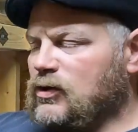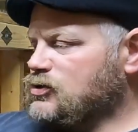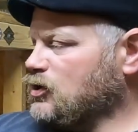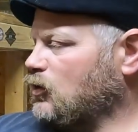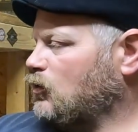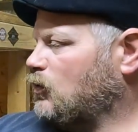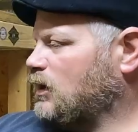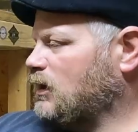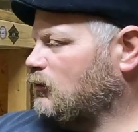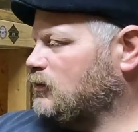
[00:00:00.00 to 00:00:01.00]
So
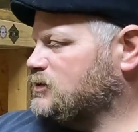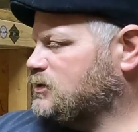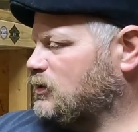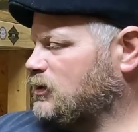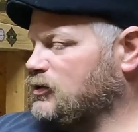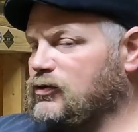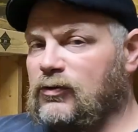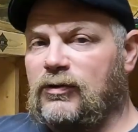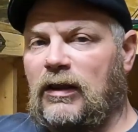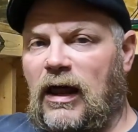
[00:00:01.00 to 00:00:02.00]
what I was going to
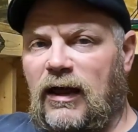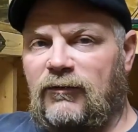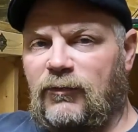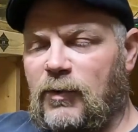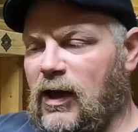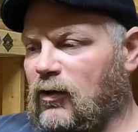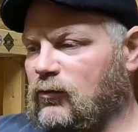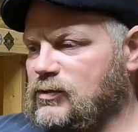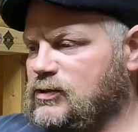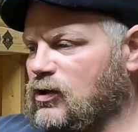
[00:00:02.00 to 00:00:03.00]
do the live about
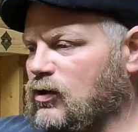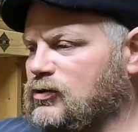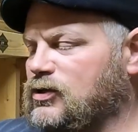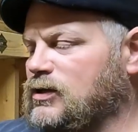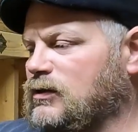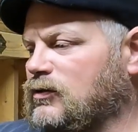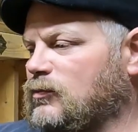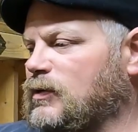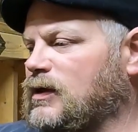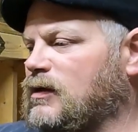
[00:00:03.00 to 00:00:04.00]
was talk to you a little
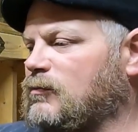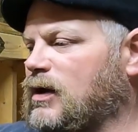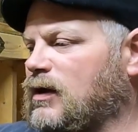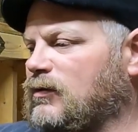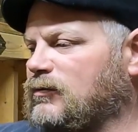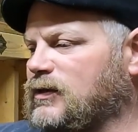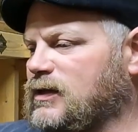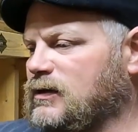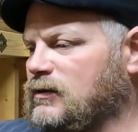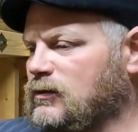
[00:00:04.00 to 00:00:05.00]
bit about
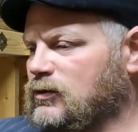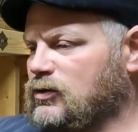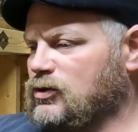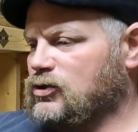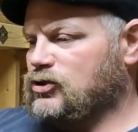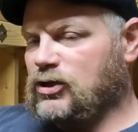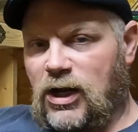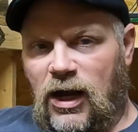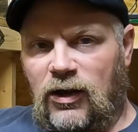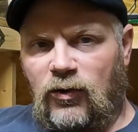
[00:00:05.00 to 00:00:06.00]
the
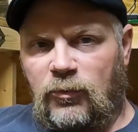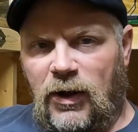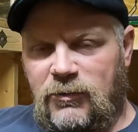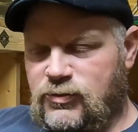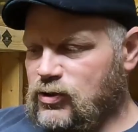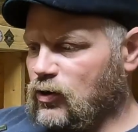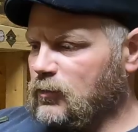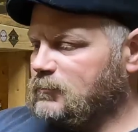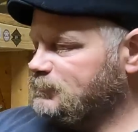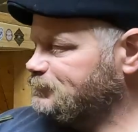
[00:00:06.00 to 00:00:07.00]
Chicago Pipe Show.